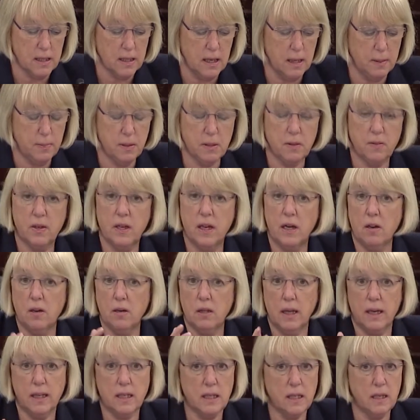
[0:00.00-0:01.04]
types of care
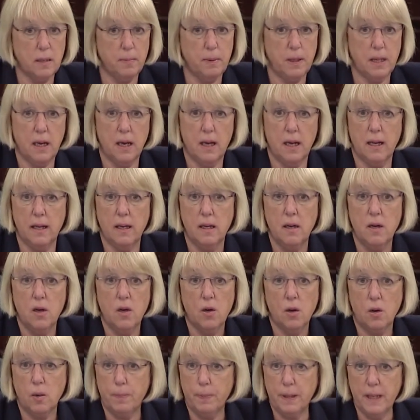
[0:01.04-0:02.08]
like TBI
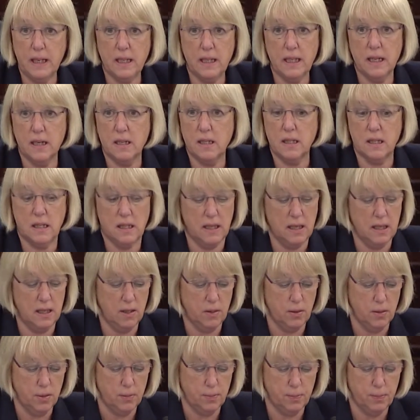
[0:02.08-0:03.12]
or PTSD
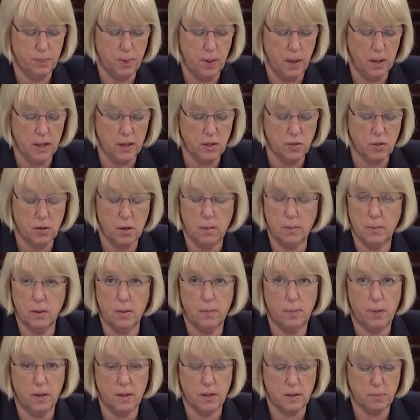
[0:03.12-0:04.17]
or polytrauma or
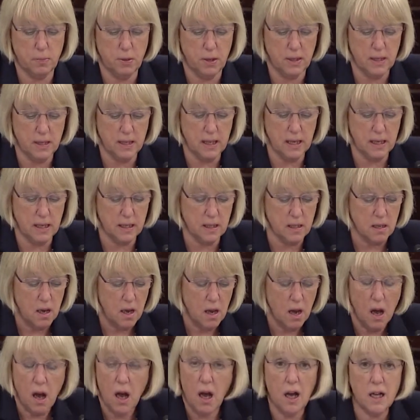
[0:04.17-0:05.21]
prosthetics,
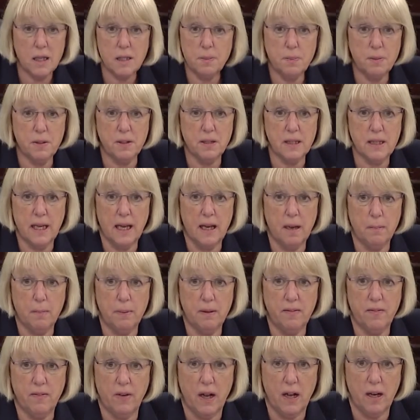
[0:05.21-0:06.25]
hospitals can't be
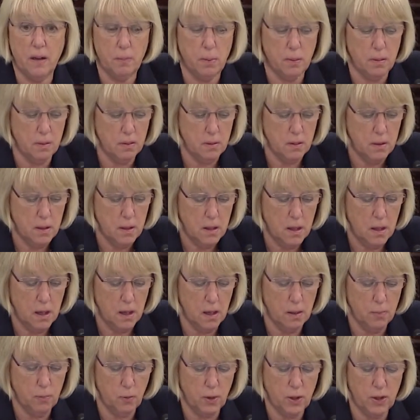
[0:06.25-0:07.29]
viable
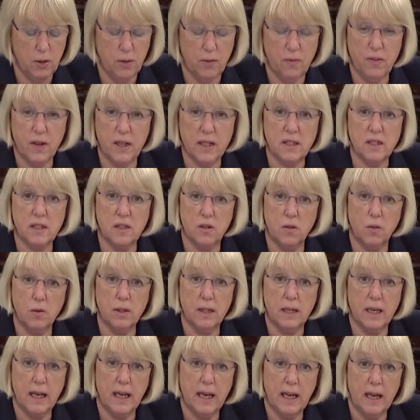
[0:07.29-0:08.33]
um, when you invest in
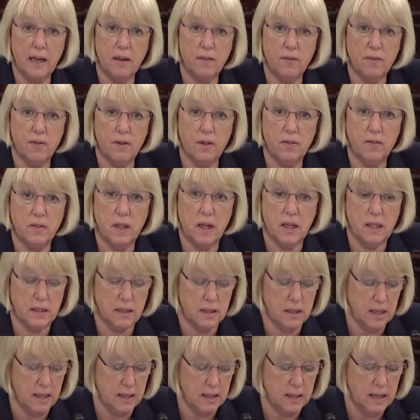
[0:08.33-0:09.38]
only a handful of lines
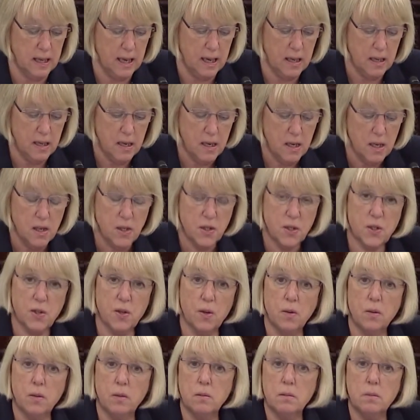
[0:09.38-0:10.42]
like that.
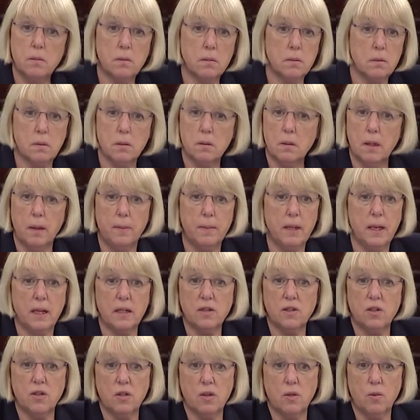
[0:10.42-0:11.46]
So let me
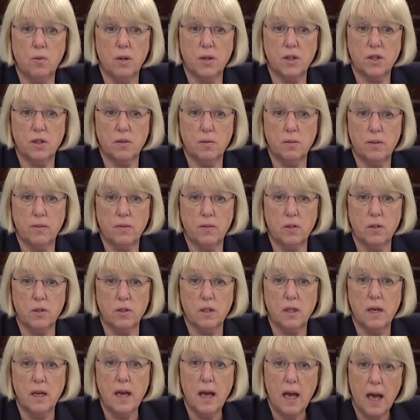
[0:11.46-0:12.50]
ask you the question reverse.
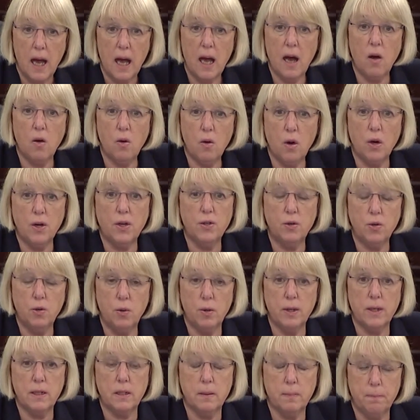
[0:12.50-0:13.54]
How are you
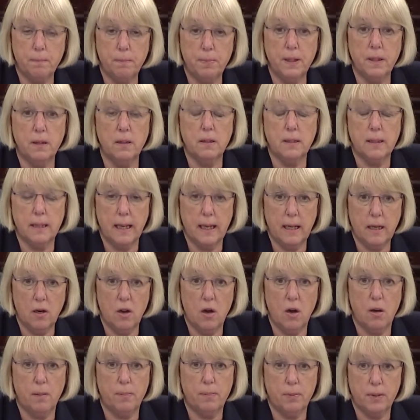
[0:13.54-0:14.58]
going to build a
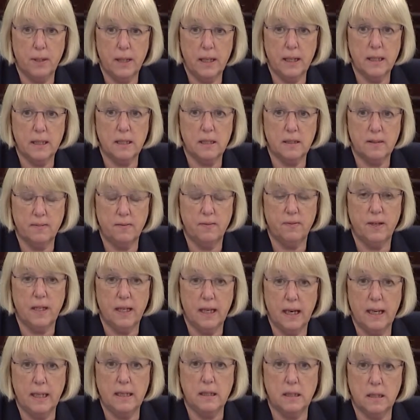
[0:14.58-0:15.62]
comprehensive
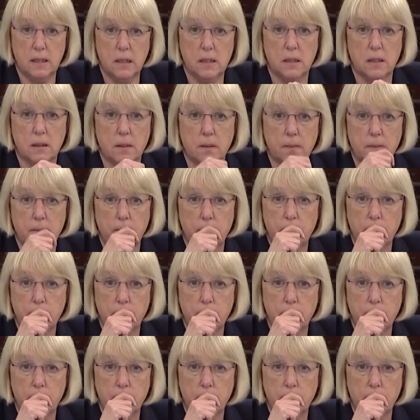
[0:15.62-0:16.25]
VA system?